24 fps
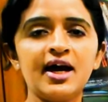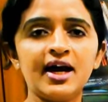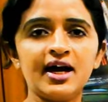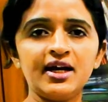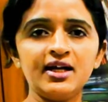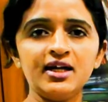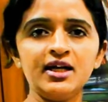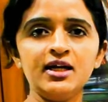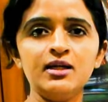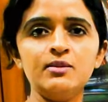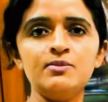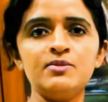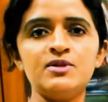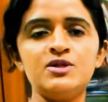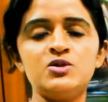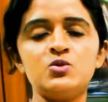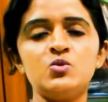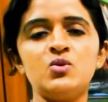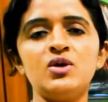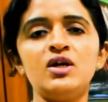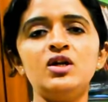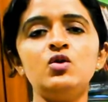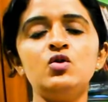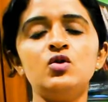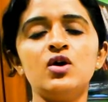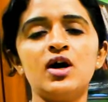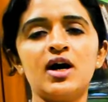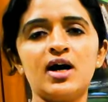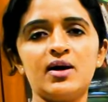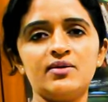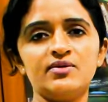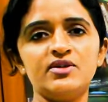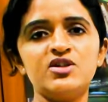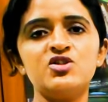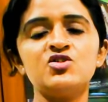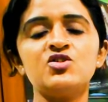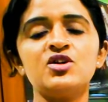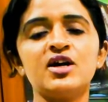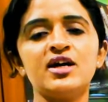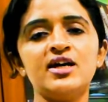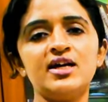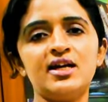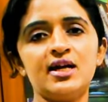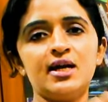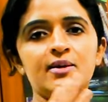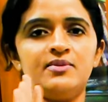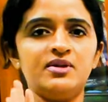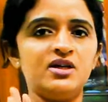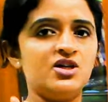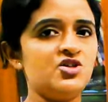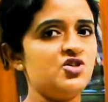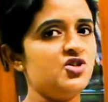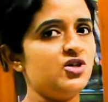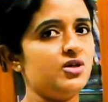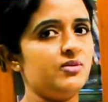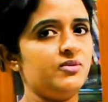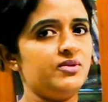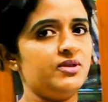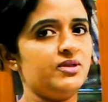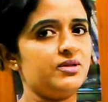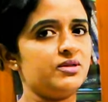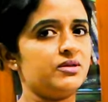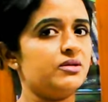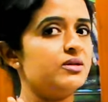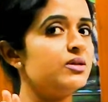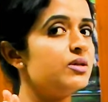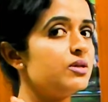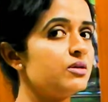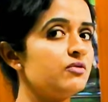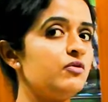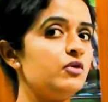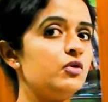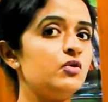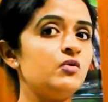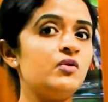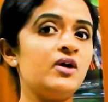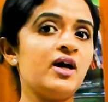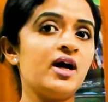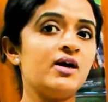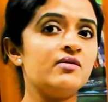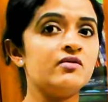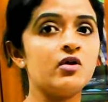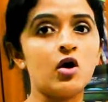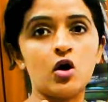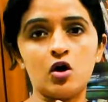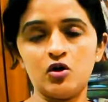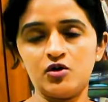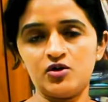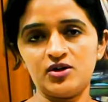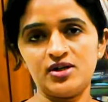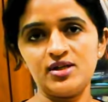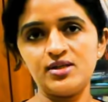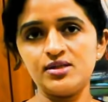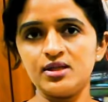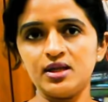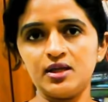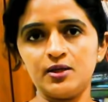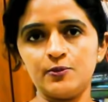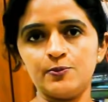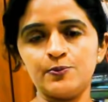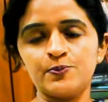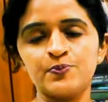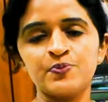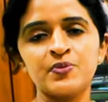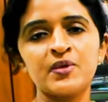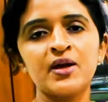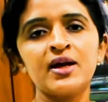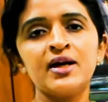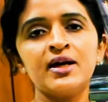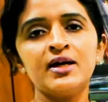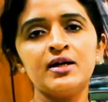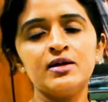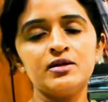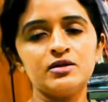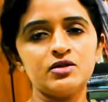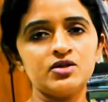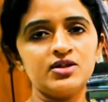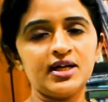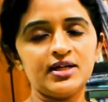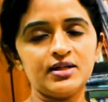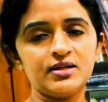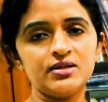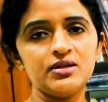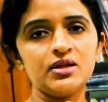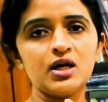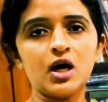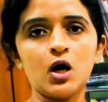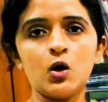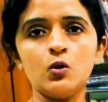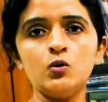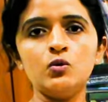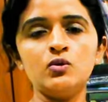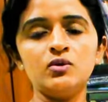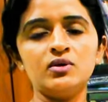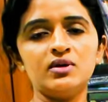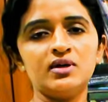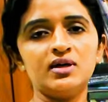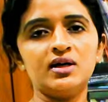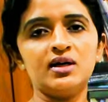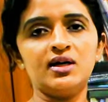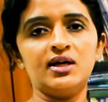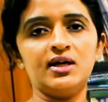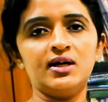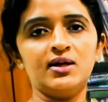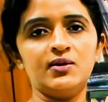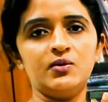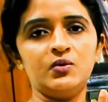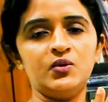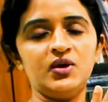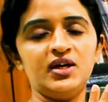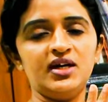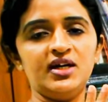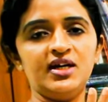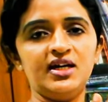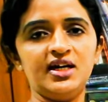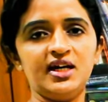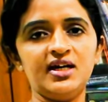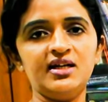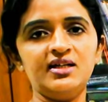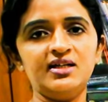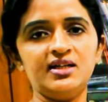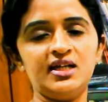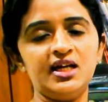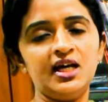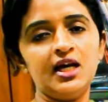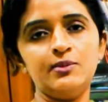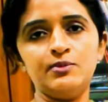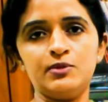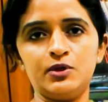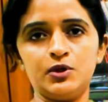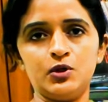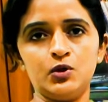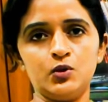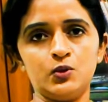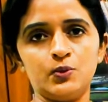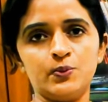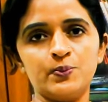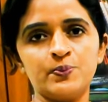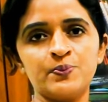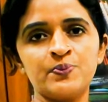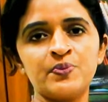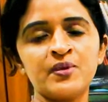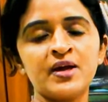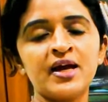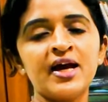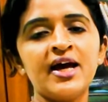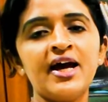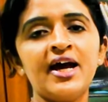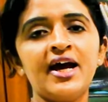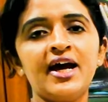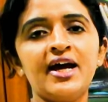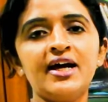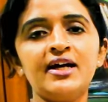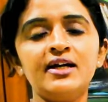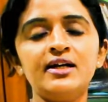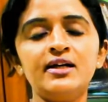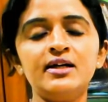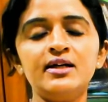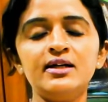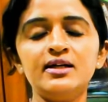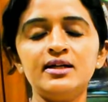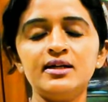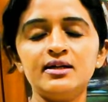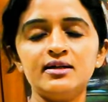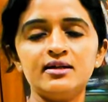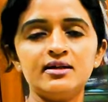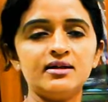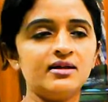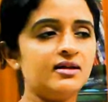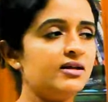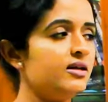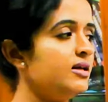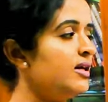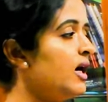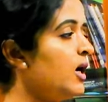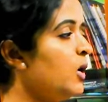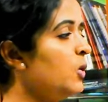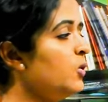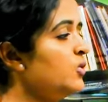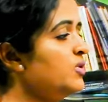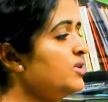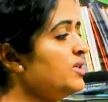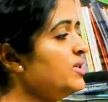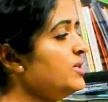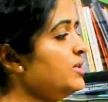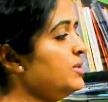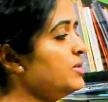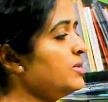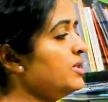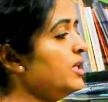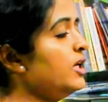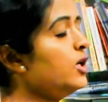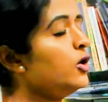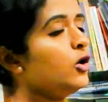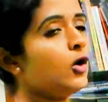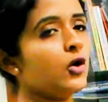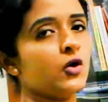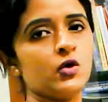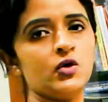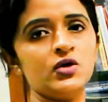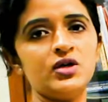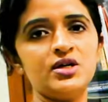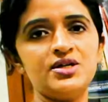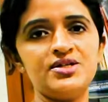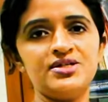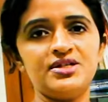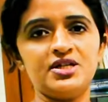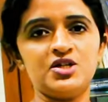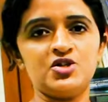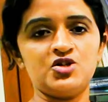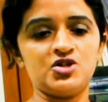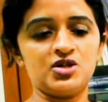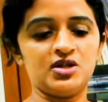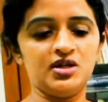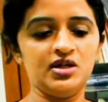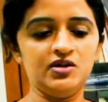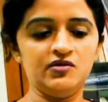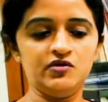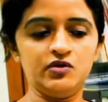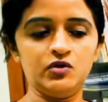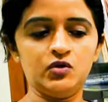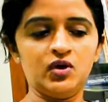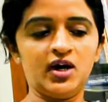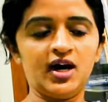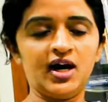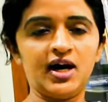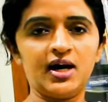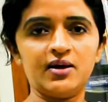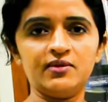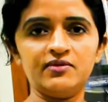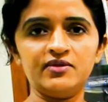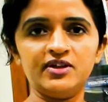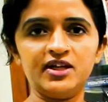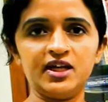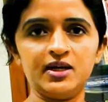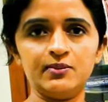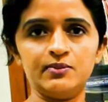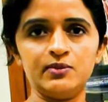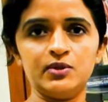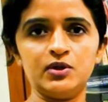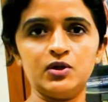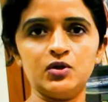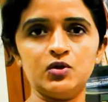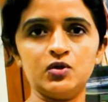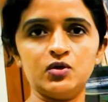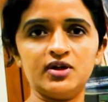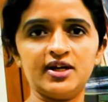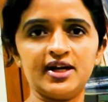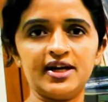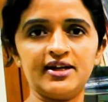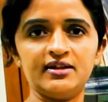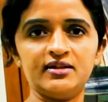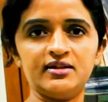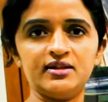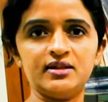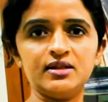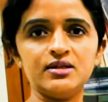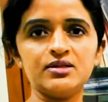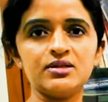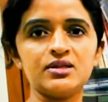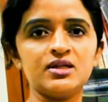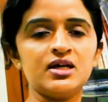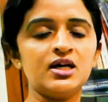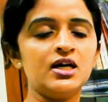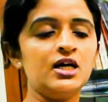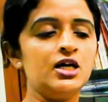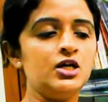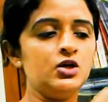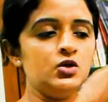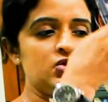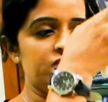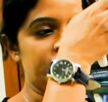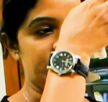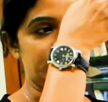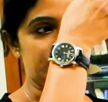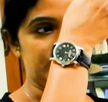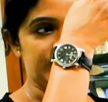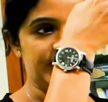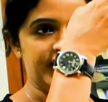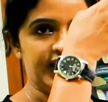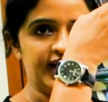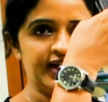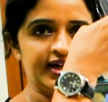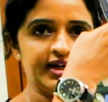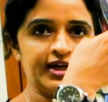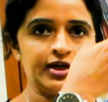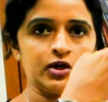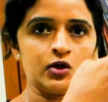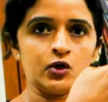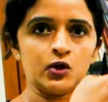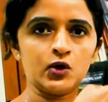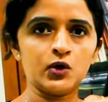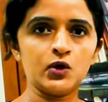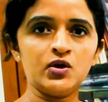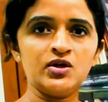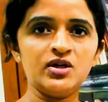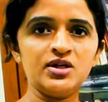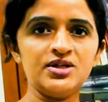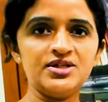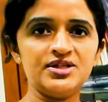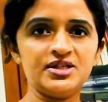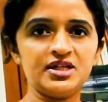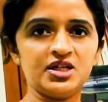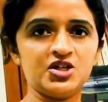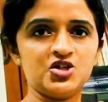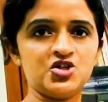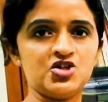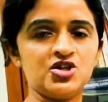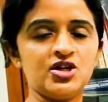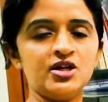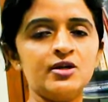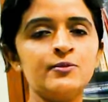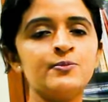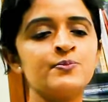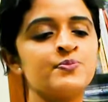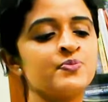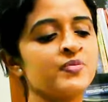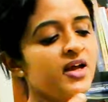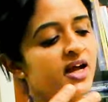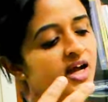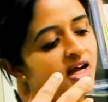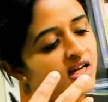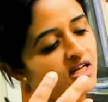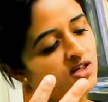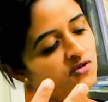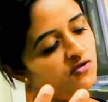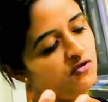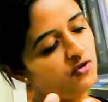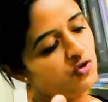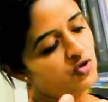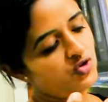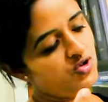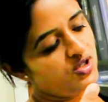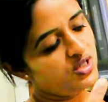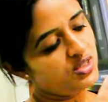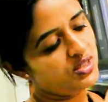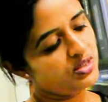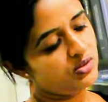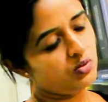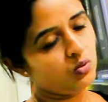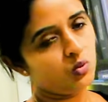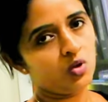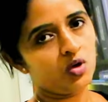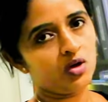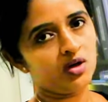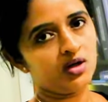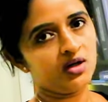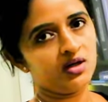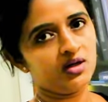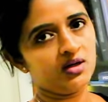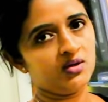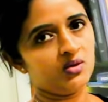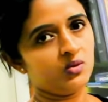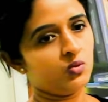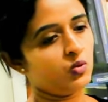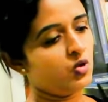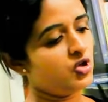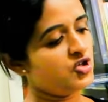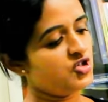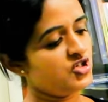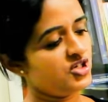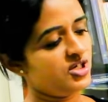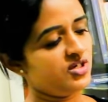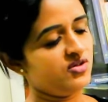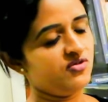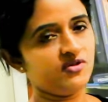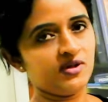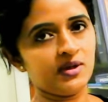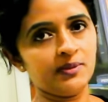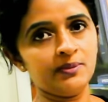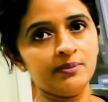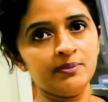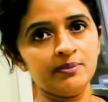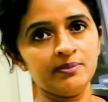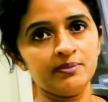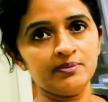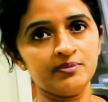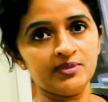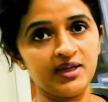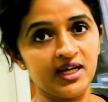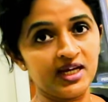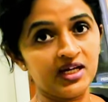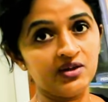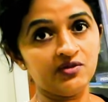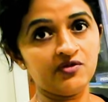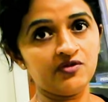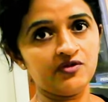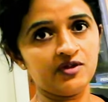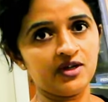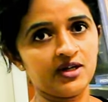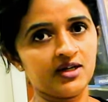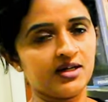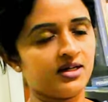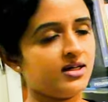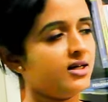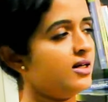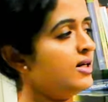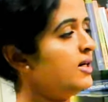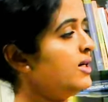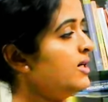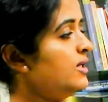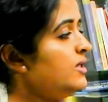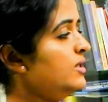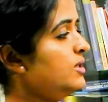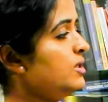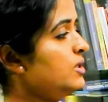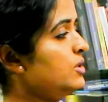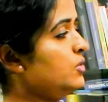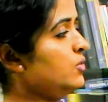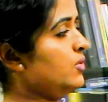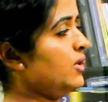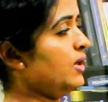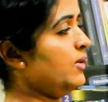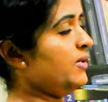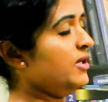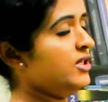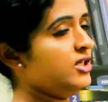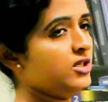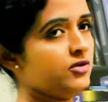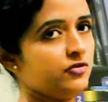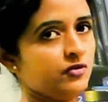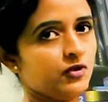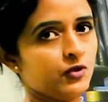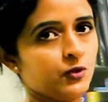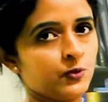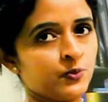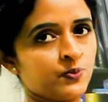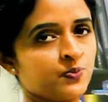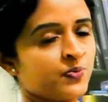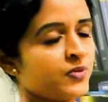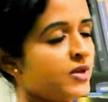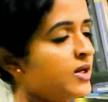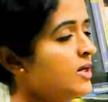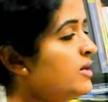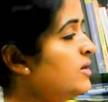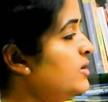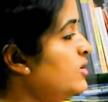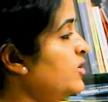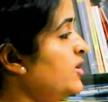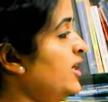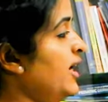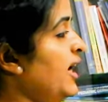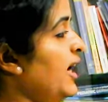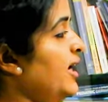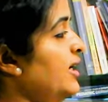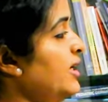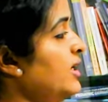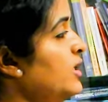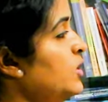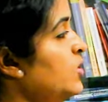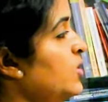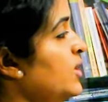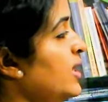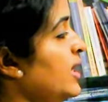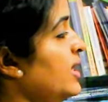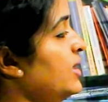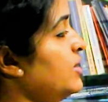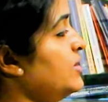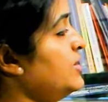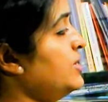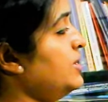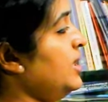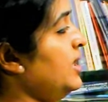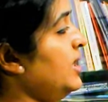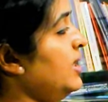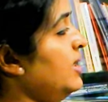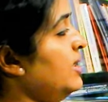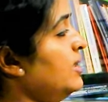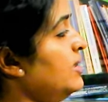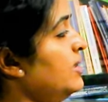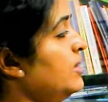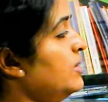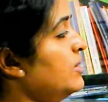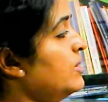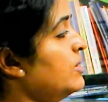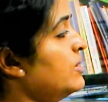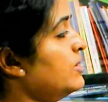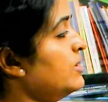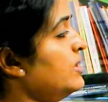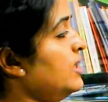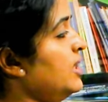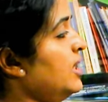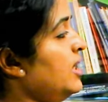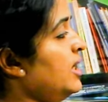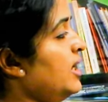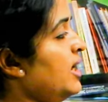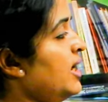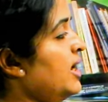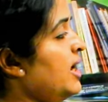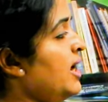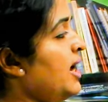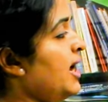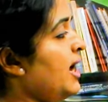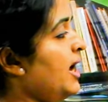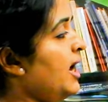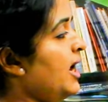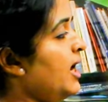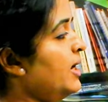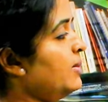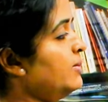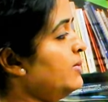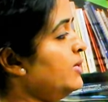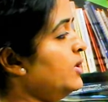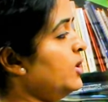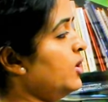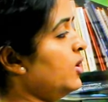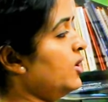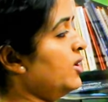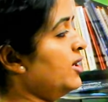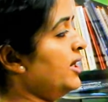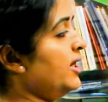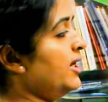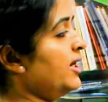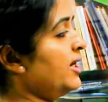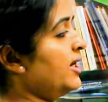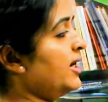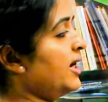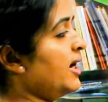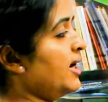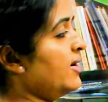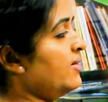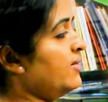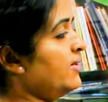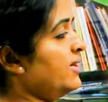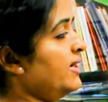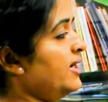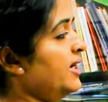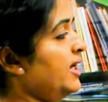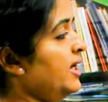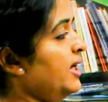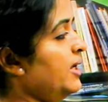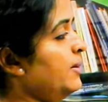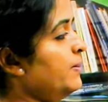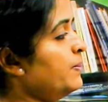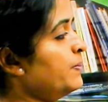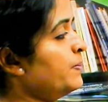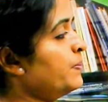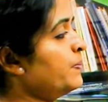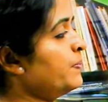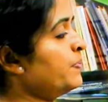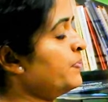and in between you have the trilamina germ discs. This view we have already seen. So that is how uh, we get the embryo. And now this is the coronal section. If you have the embryo like this, you if you take a coronal section and if you just wa uh, wash it from in front, this will be the view. So that you can see, this is the amniotic cavity,